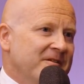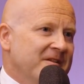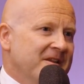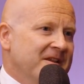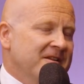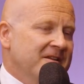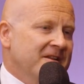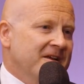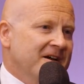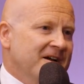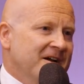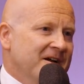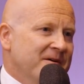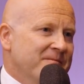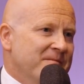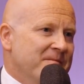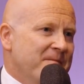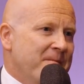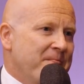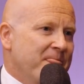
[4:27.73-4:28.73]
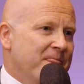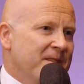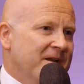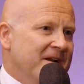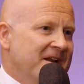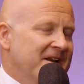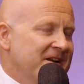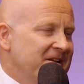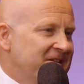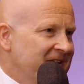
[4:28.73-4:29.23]
than
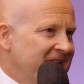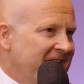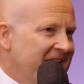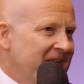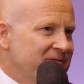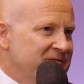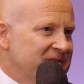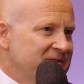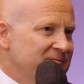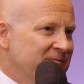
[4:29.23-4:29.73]
anything else.